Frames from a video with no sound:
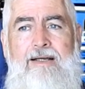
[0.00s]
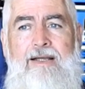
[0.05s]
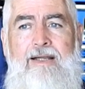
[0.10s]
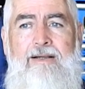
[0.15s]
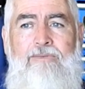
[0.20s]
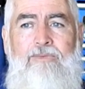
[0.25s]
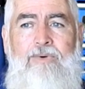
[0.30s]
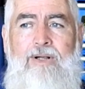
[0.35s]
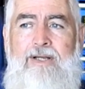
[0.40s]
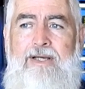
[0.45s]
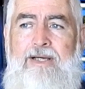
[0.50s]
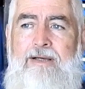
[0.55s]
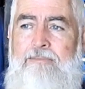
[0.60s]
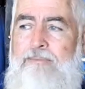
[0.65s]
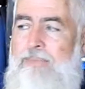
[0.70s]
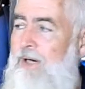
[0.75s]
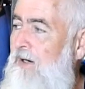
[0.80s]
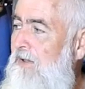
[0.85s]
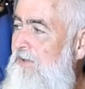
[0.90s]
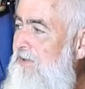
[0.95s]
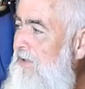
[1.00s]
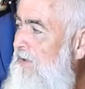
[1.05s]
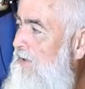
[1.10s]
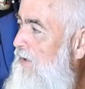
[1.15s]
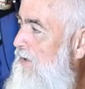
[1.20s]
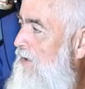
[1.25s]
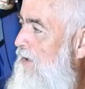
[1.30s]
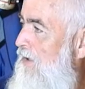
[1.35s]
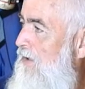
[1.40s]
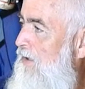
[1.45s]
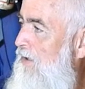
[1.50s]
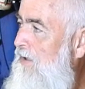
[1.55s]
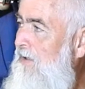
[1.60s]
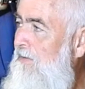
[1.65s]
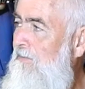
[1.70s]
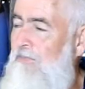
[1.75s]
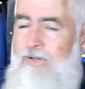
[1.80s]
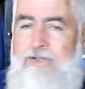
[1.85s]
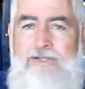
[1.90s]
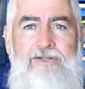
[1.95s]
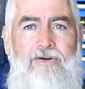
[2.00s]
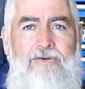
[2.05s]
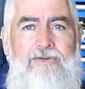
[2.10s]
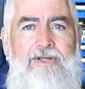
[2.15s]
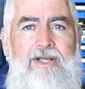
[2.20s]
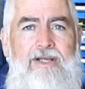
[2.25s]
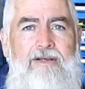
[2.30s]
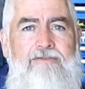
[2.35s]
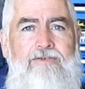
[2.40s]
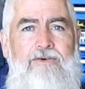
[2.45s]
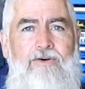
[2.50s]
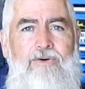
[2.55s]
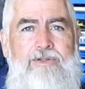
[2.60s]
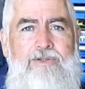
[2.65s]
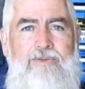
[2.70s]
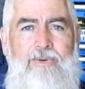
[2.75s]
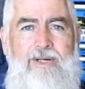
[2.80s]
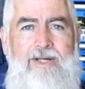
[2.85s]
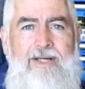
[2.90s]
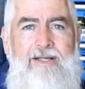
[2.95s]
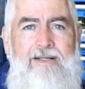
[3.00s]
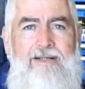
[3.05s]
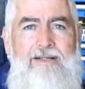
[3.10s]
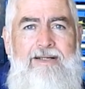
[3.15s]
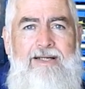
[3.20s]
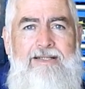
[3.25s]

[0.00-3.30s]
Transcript: in comparison, my John Deere 420